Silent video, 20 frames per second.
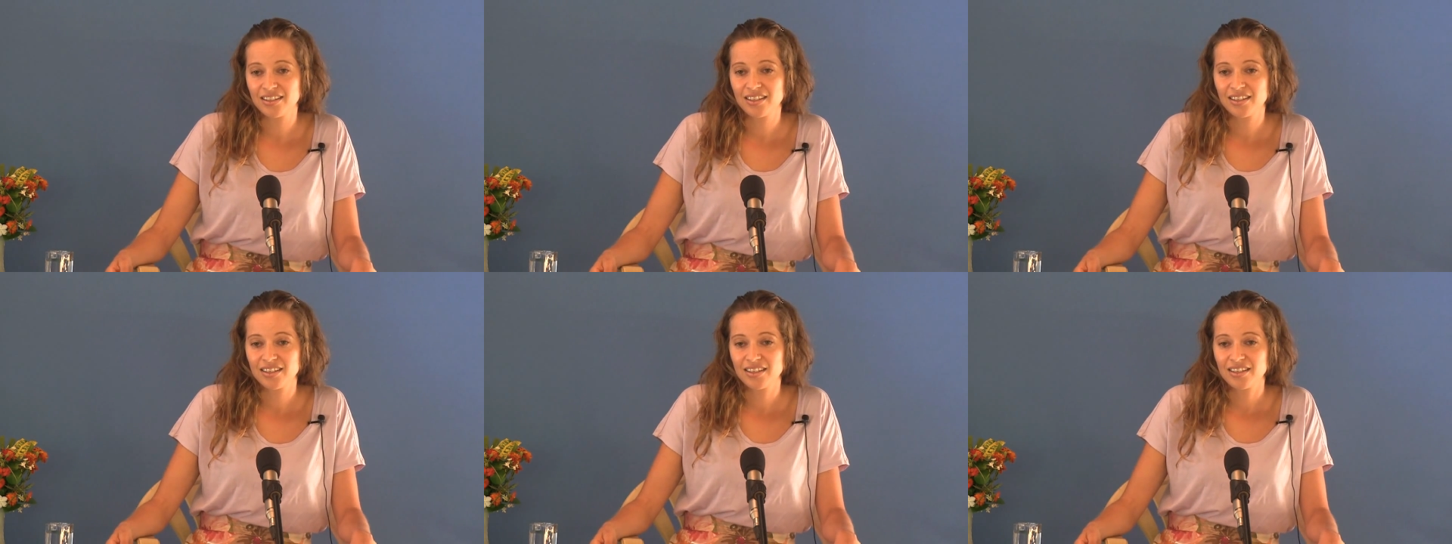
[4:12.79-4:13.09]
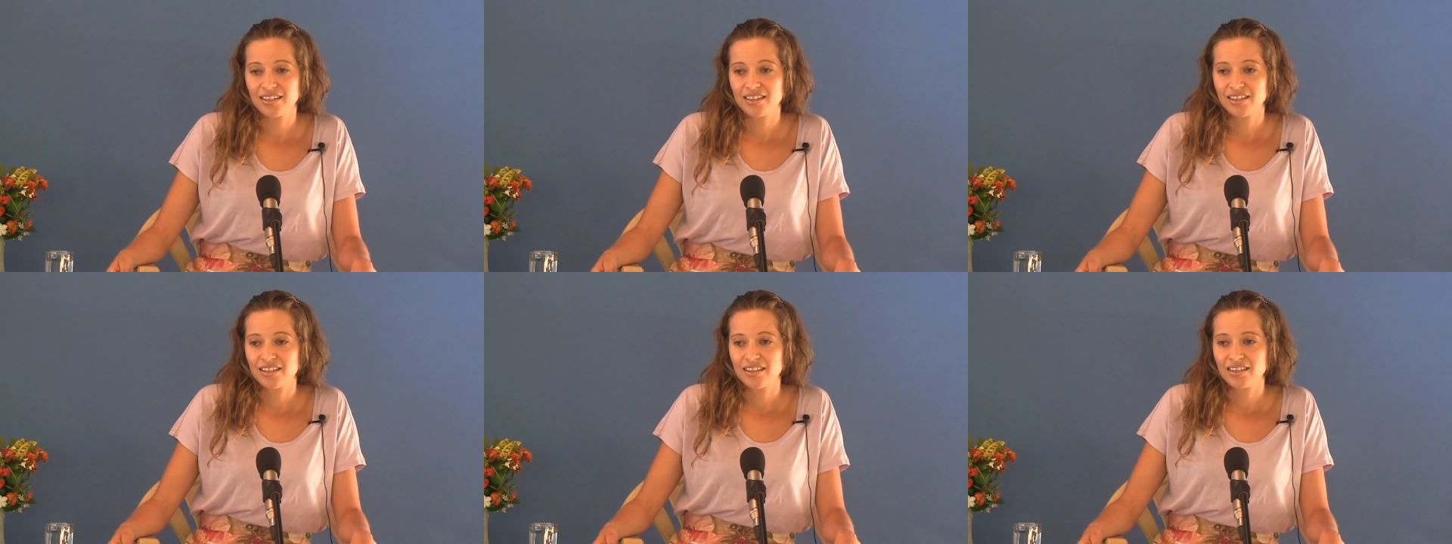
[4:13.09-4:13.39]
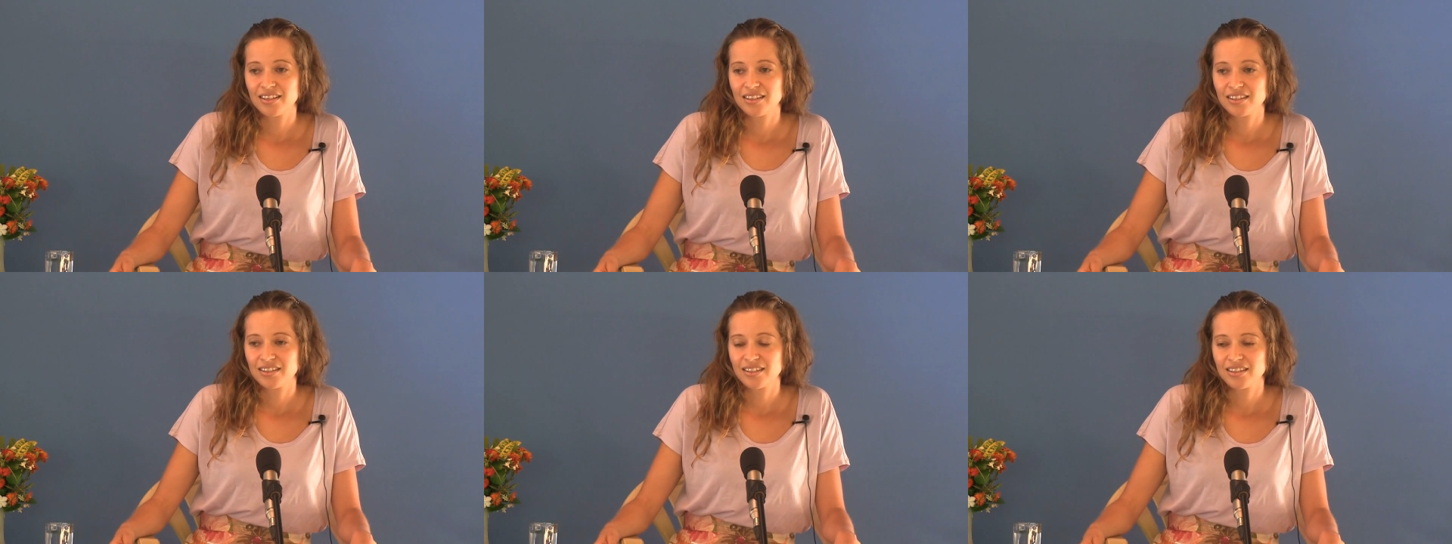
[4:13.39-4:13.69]

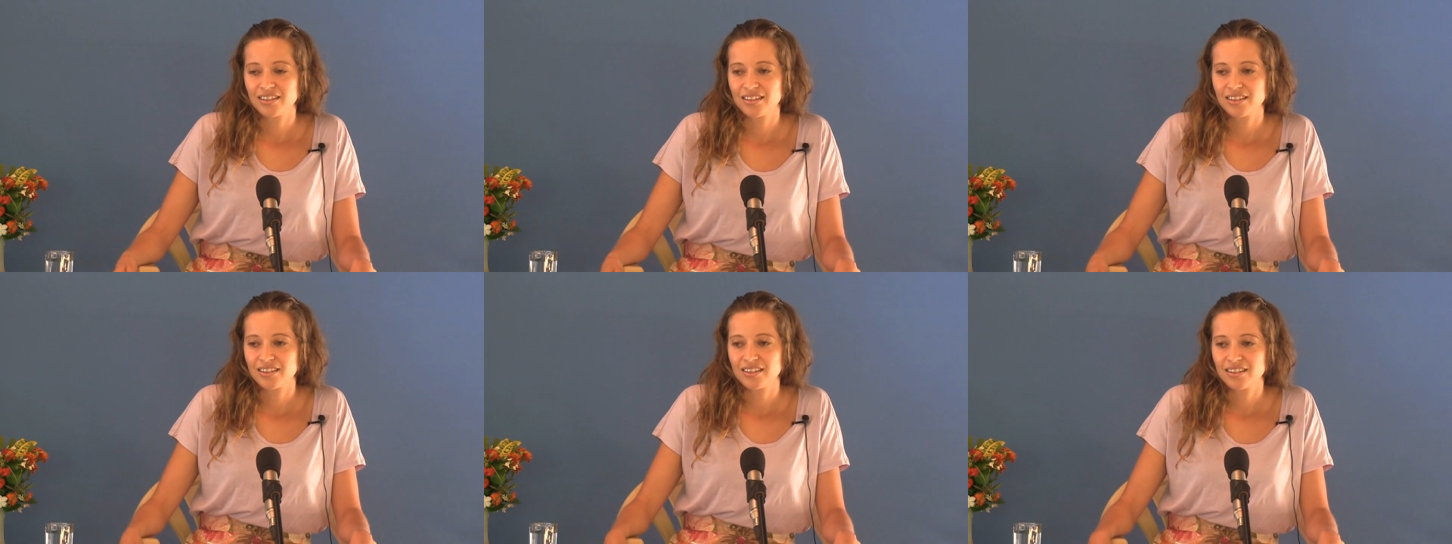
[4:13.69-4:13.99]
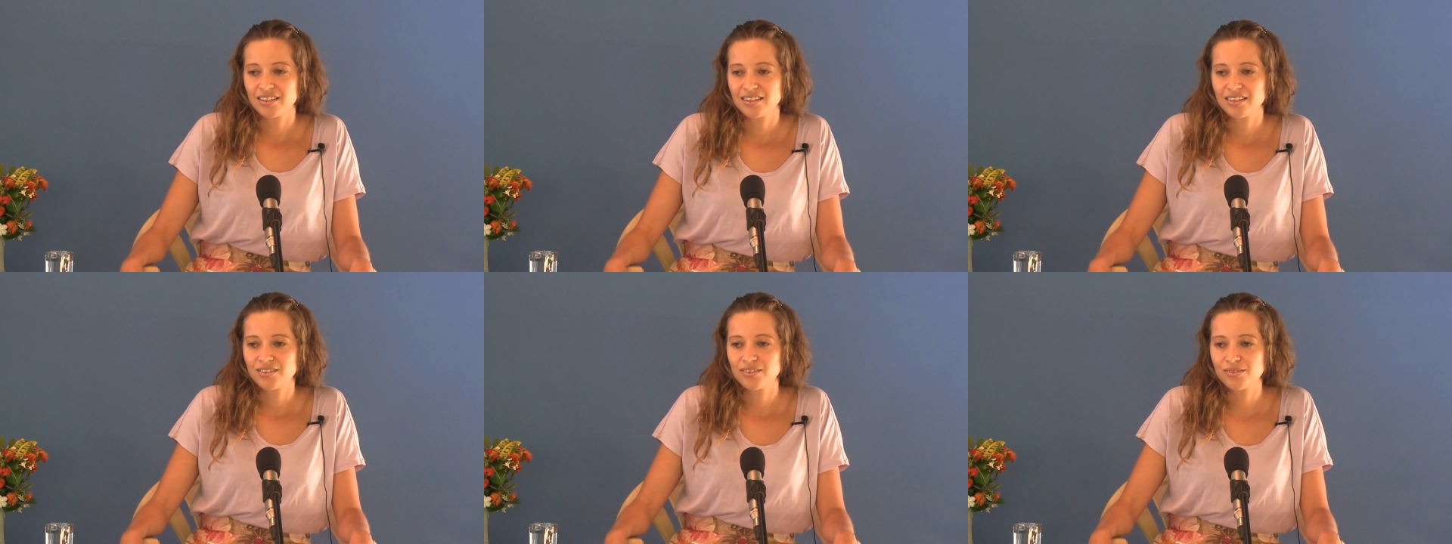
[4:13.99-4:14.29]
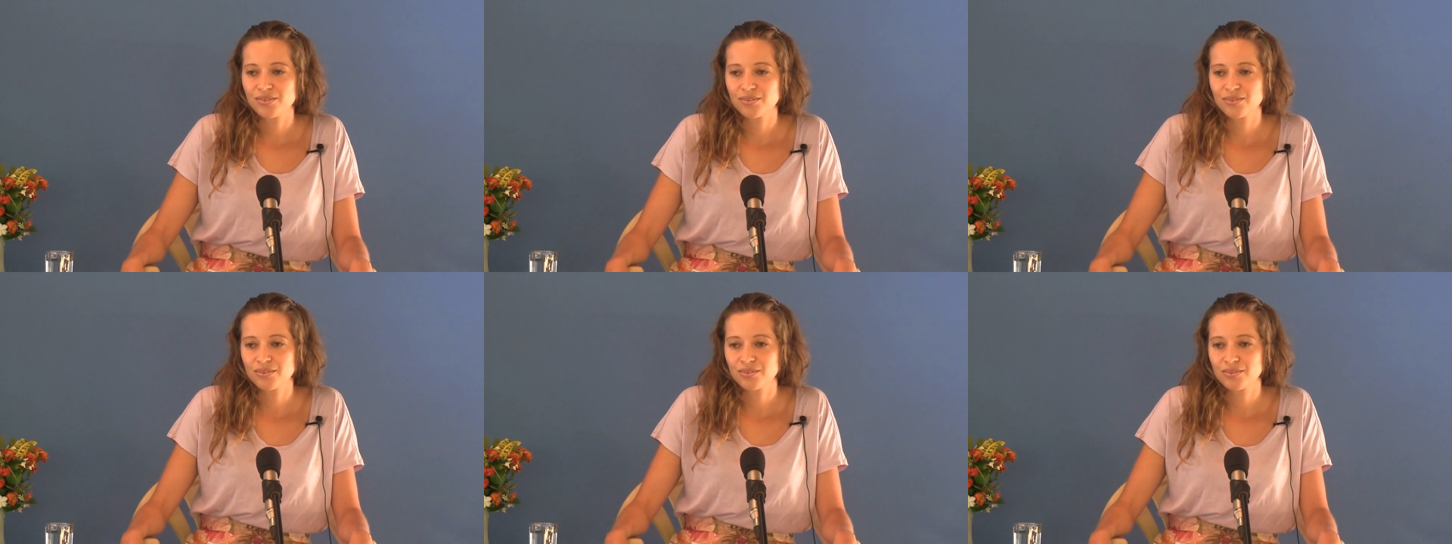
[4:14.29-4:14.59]

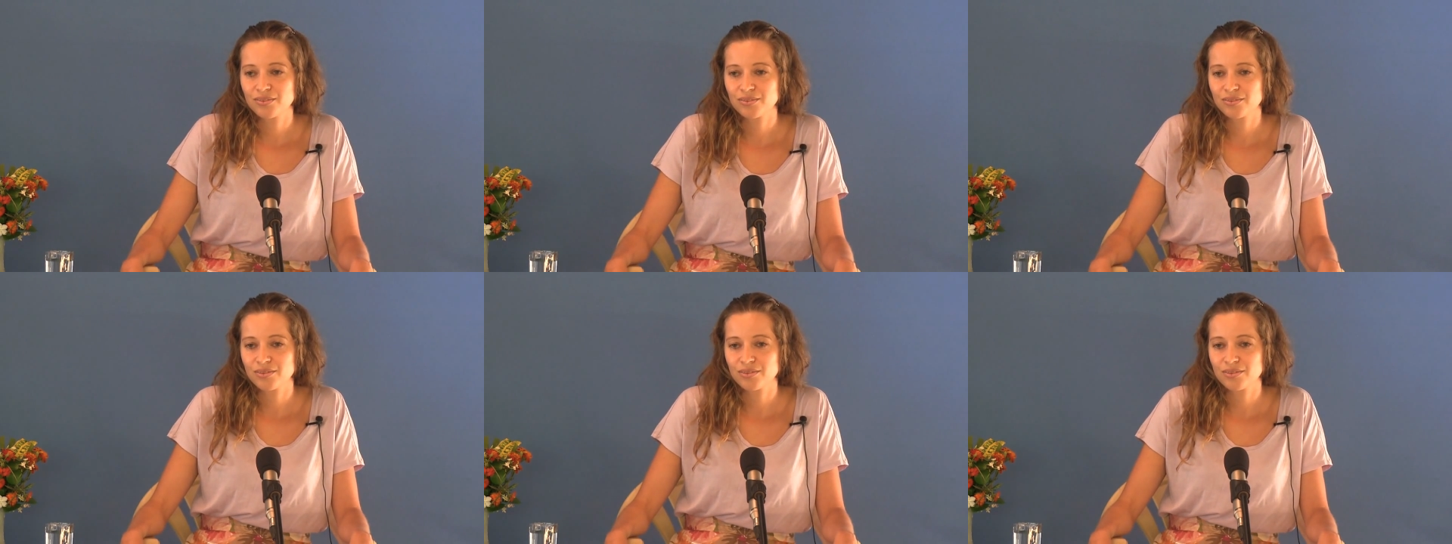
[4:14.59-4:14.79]
[no speech]